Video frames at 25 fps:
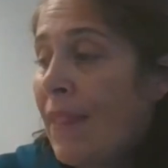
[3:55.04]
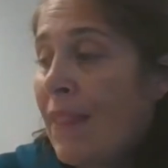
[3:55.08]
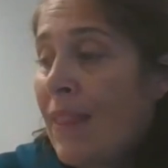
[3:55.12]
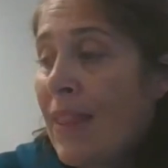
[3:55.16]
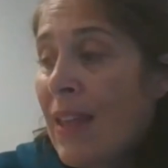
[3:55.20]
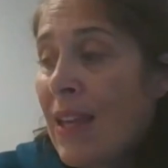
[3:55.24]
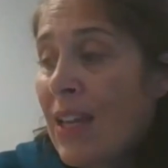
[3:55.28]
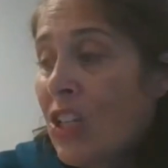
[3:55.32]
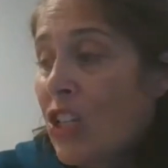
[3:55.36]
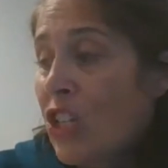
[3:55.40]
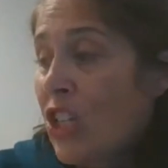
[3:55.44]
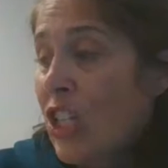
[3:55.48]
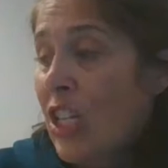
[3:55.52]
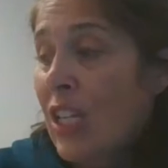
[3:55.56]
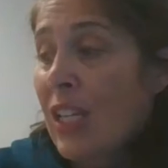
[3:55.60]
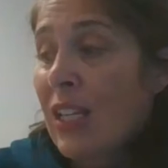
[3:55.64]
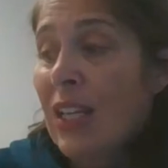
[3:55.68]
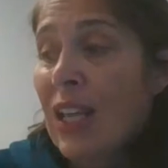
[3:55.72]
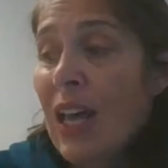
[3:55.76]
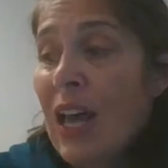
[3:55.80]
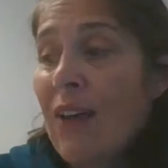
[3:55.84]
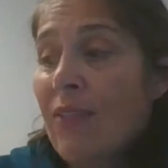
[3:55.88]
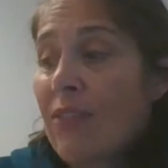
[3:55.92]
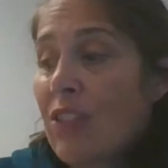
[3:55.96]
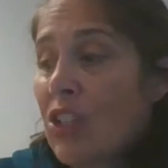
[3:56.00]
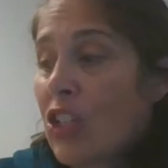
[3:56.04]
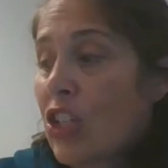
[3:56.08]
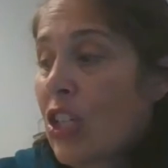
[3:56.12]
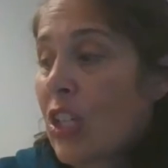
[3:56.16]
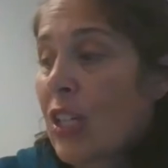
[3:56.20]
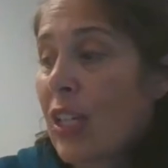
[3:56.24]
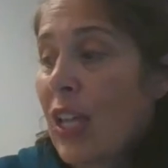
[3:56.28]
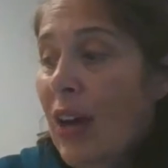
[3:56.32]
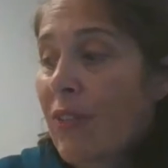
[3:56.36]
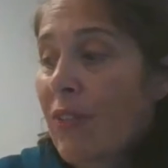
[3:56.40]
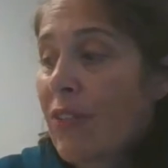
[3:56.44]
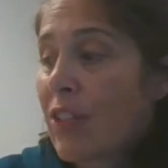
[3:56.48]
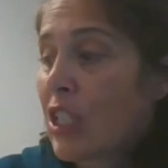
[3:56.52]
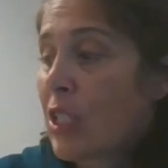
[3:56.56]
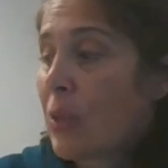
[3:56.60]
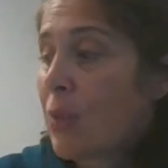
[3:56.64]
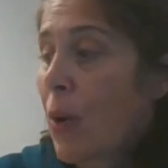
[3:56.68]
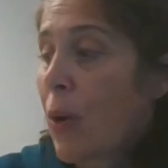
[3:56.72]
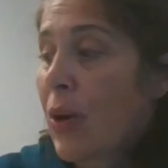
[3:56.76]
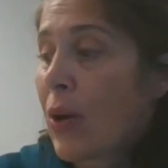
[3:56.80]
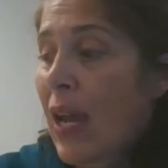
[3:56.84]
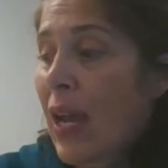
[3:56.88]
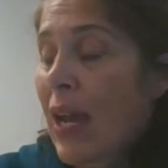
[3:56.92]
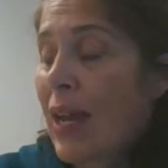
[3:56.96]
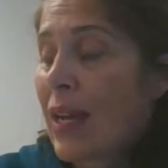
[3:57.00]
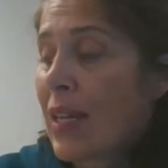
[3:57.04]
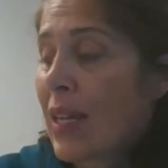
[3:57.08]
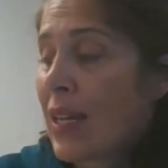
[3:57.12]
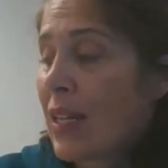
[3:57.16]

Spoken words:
that she left the Spokane